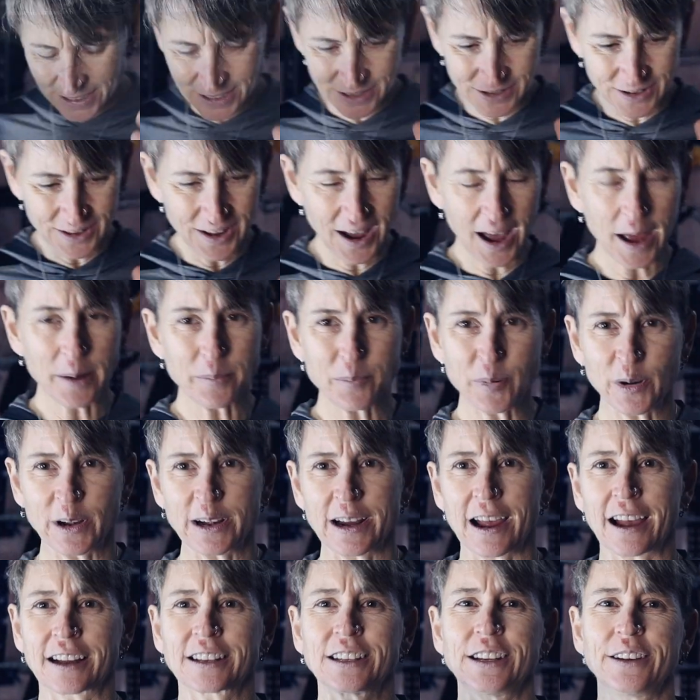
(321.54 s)
it's not
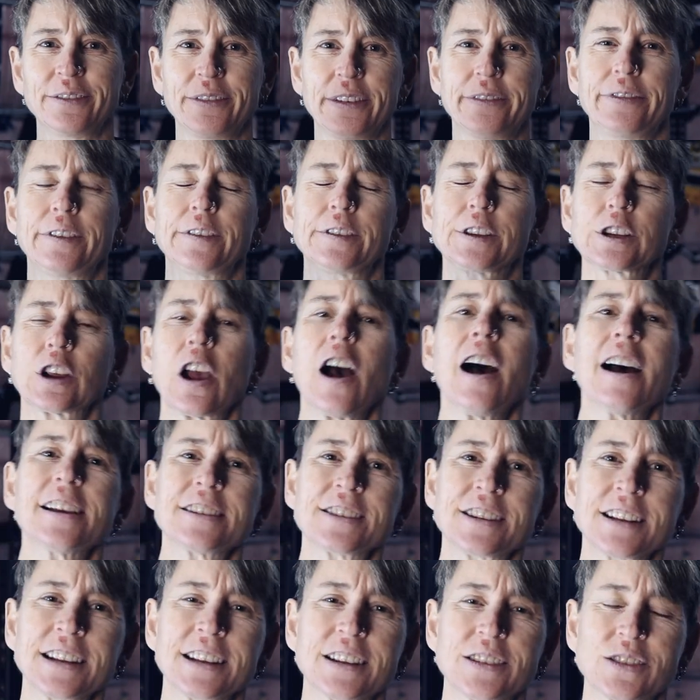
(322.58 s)
productive, if it's
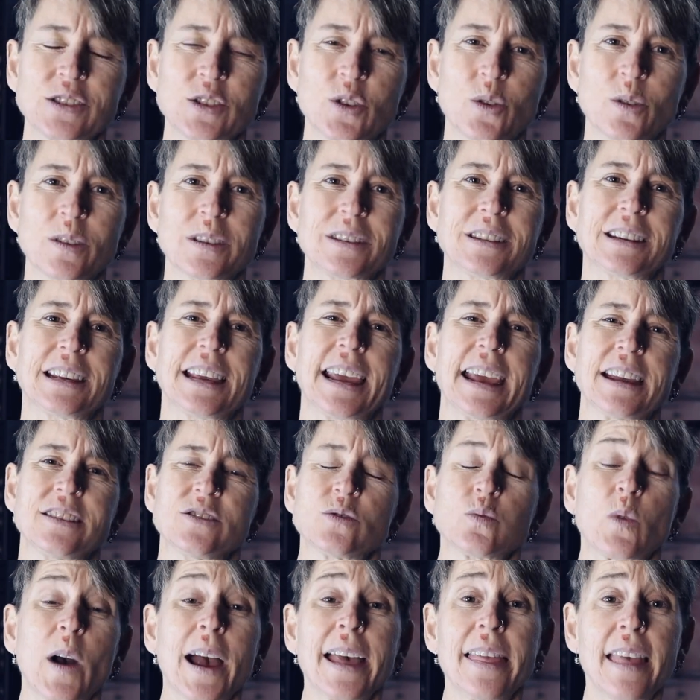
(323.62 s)
costing us goals
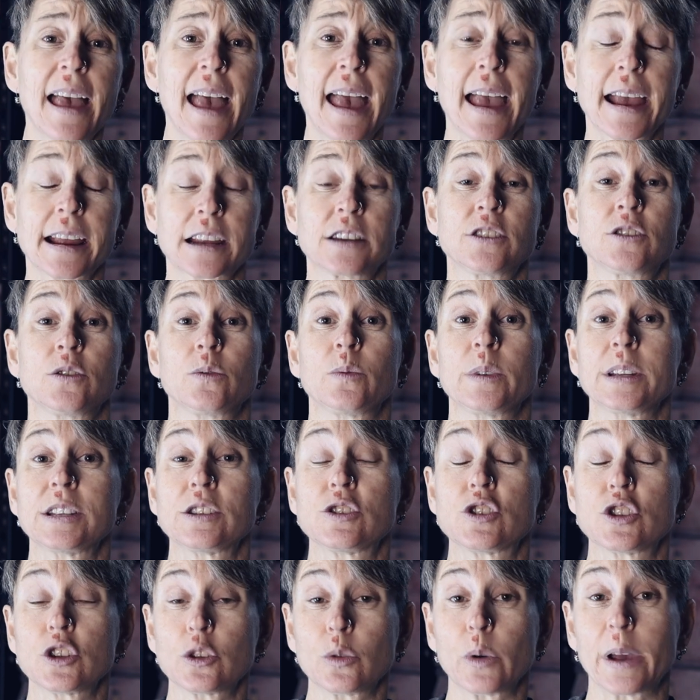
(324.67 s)
against, why the heck do we
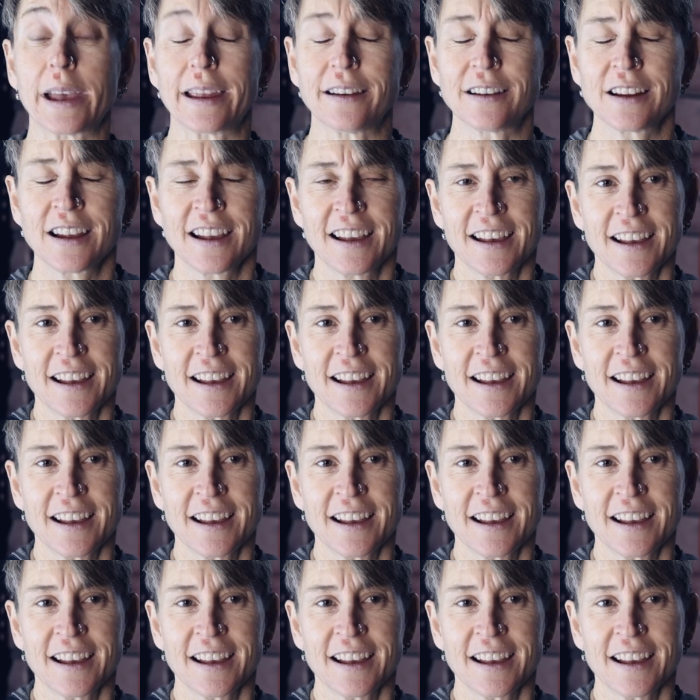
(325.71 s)
do it?